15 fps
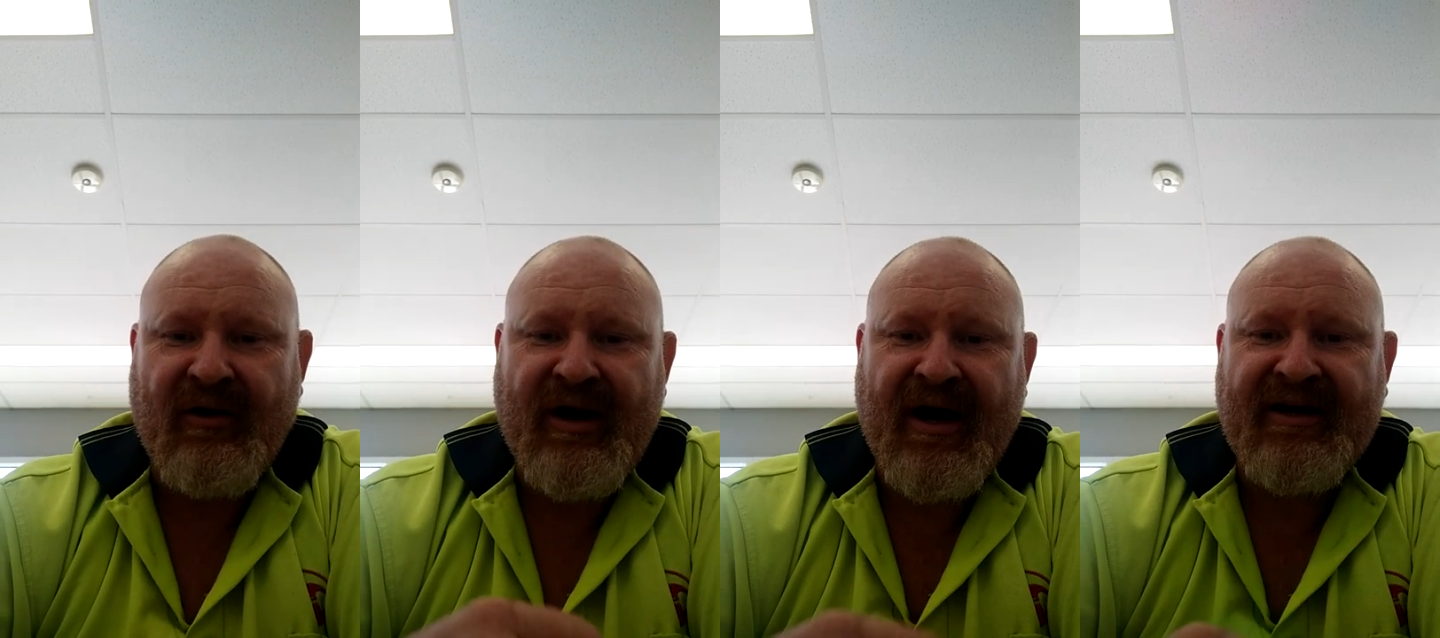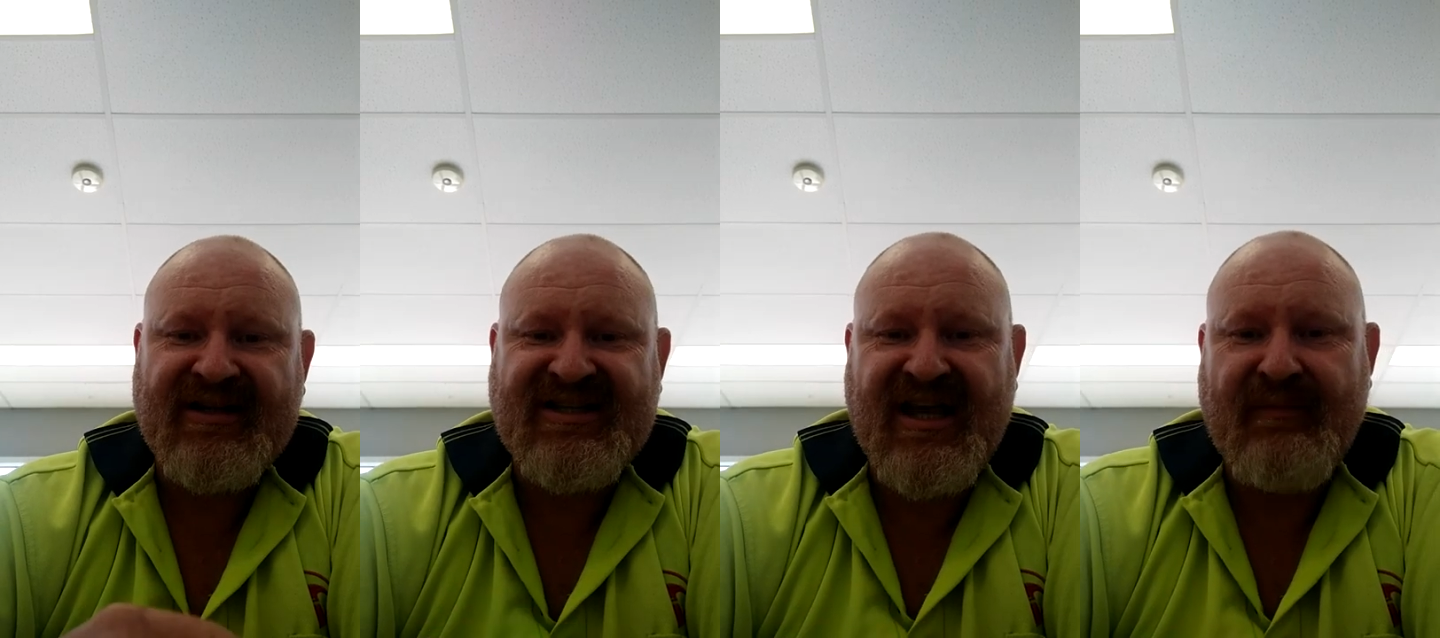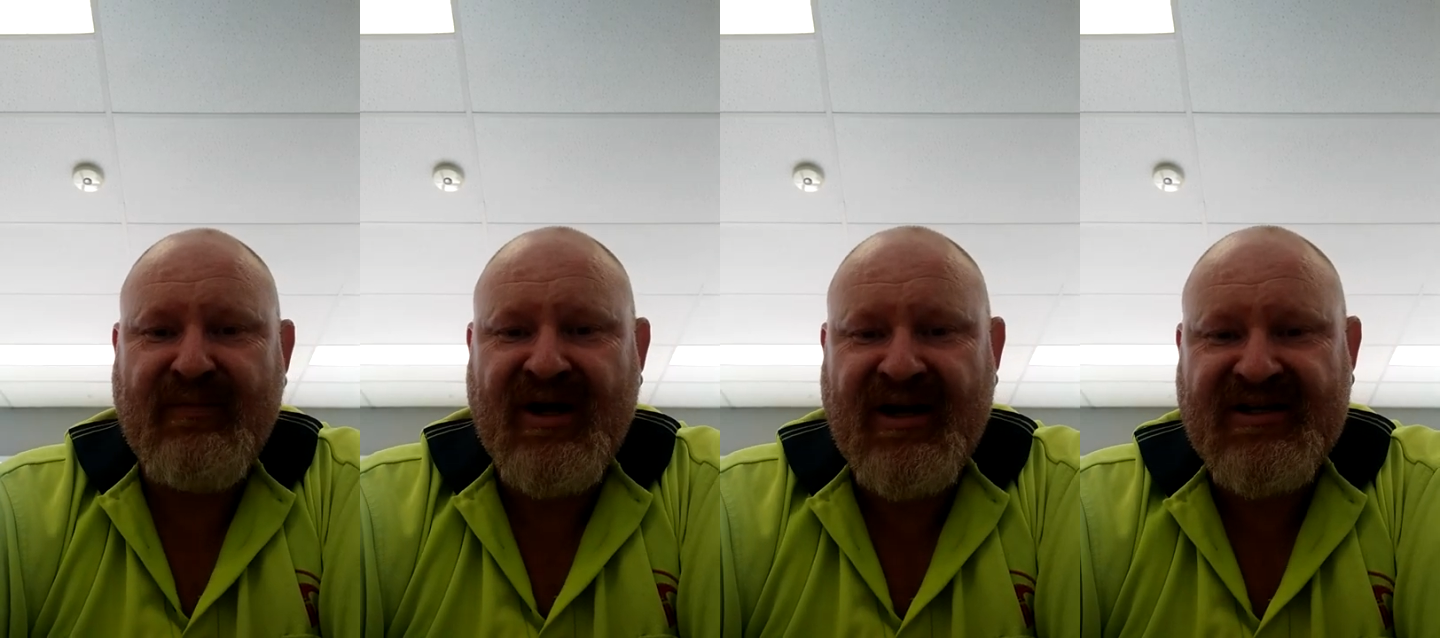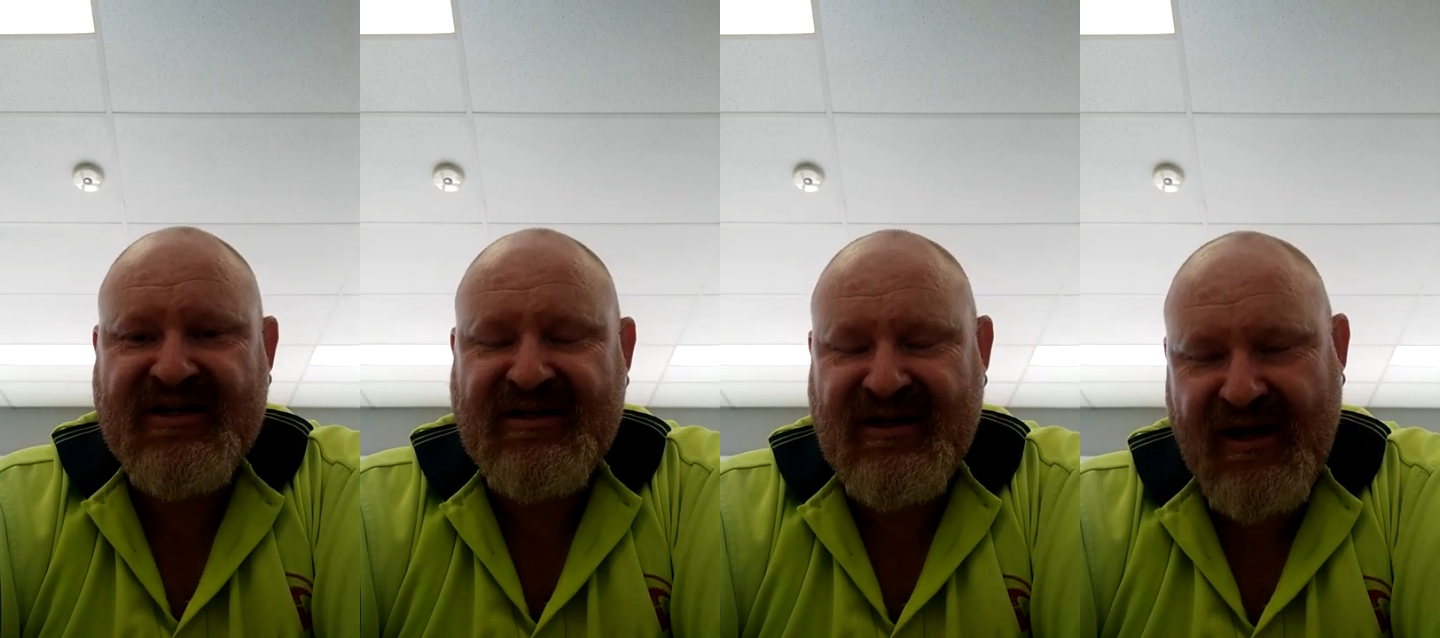I'll go to 10
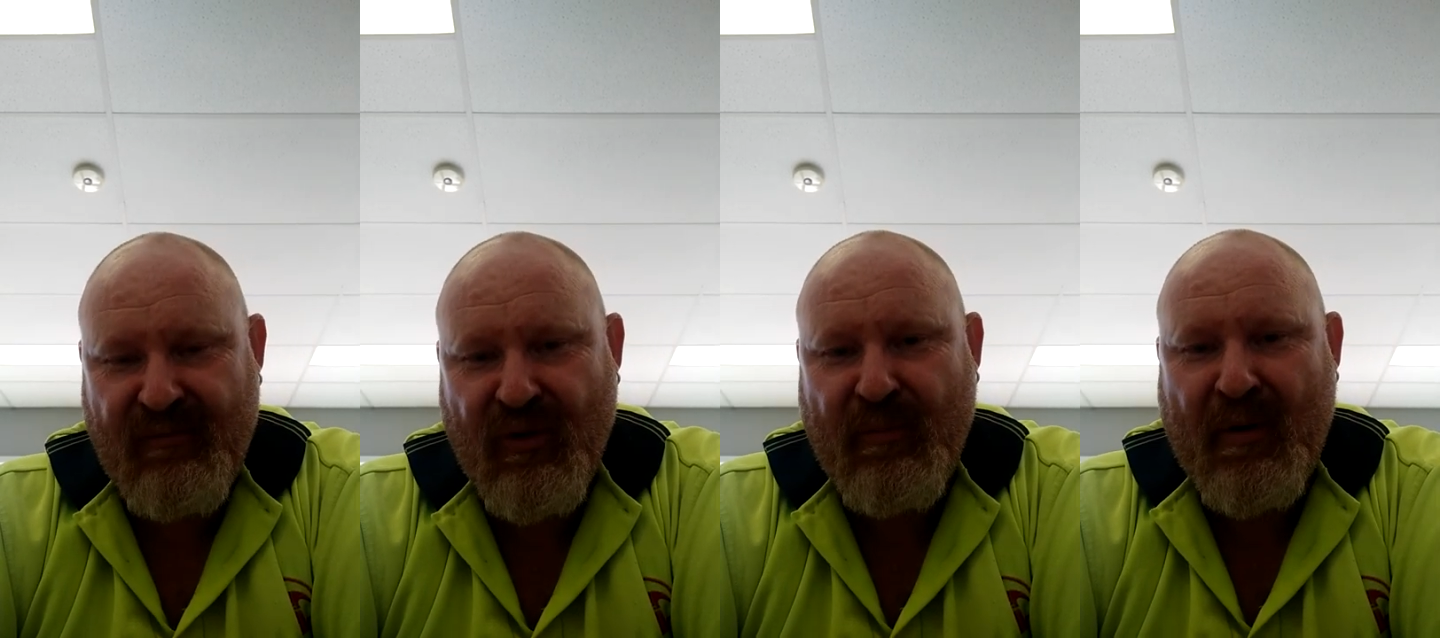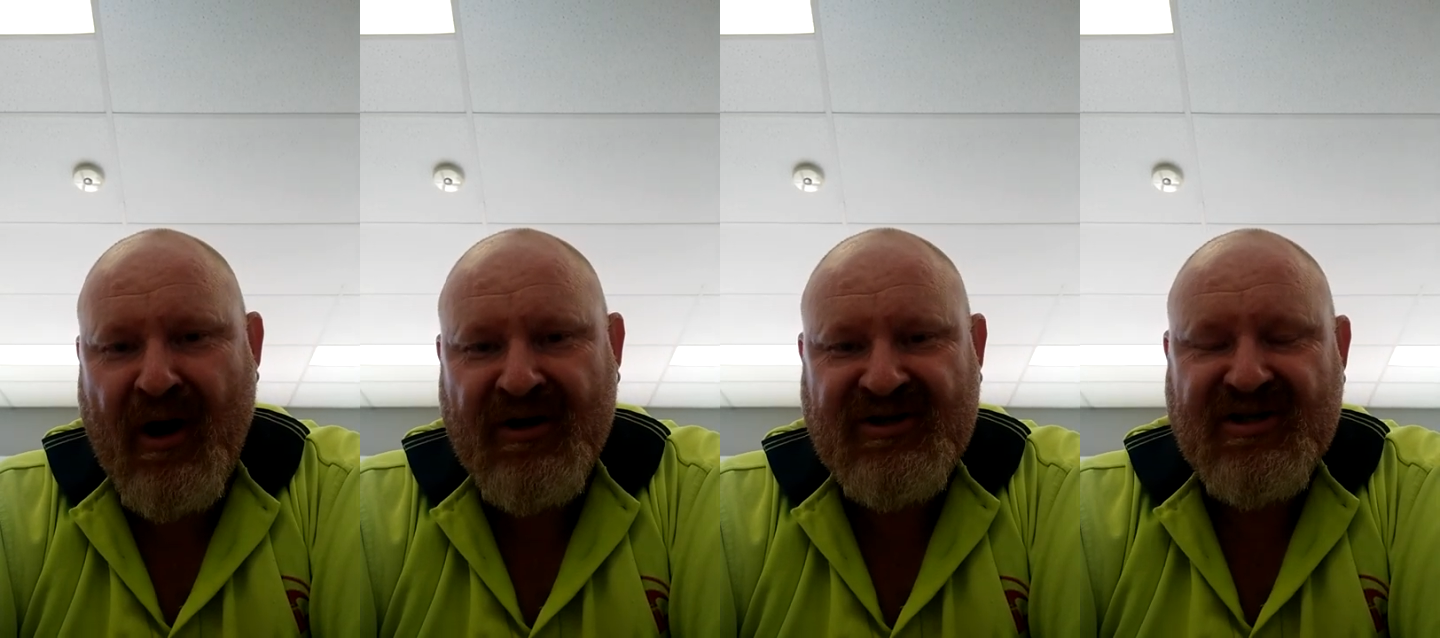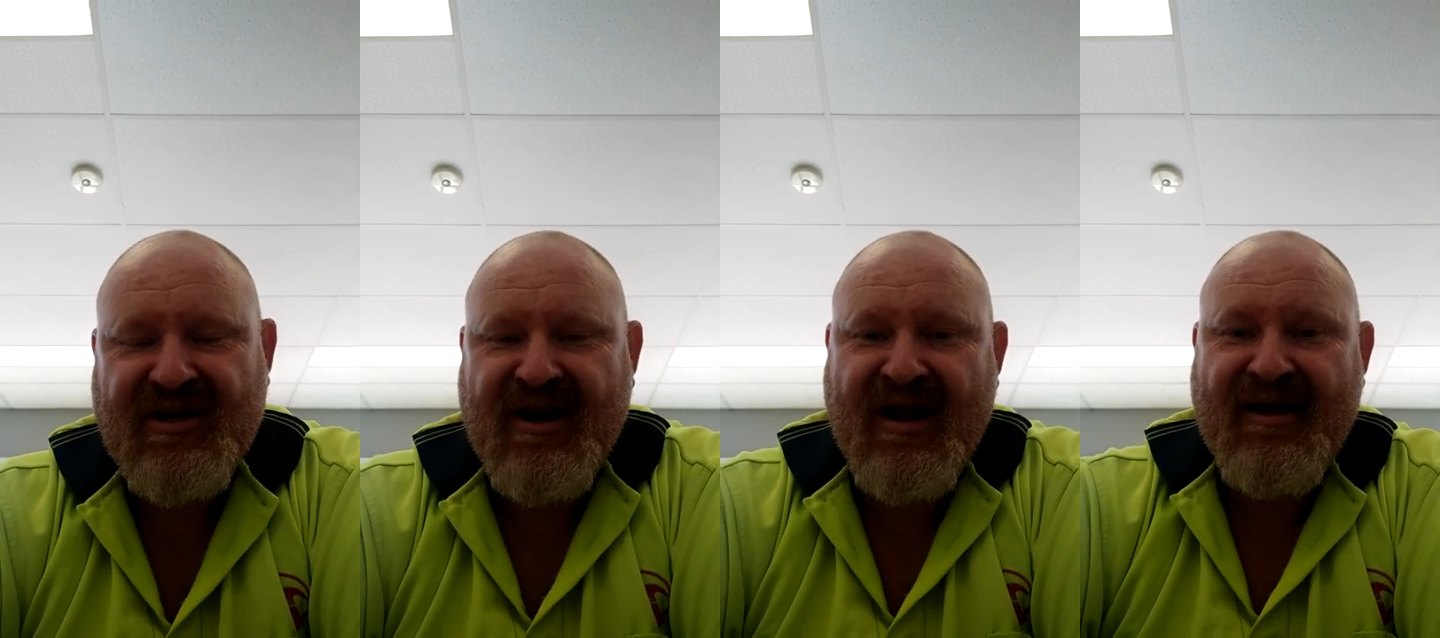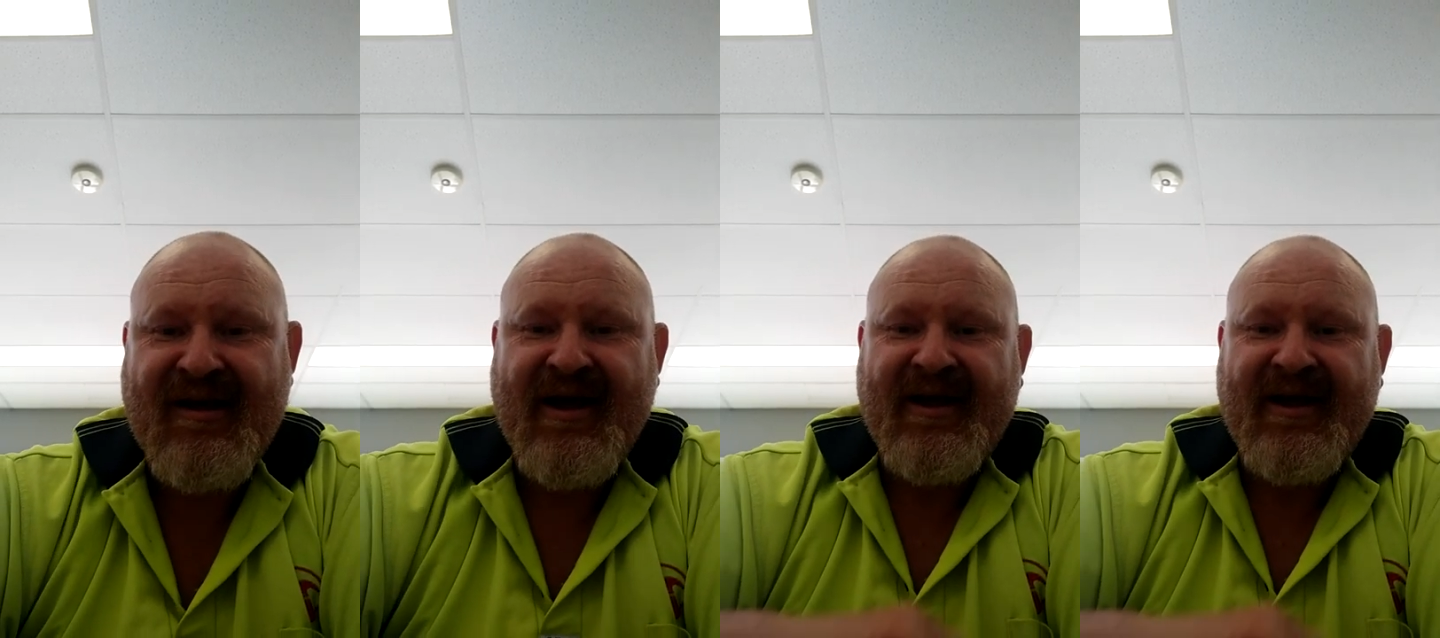minutes and then we'll post it.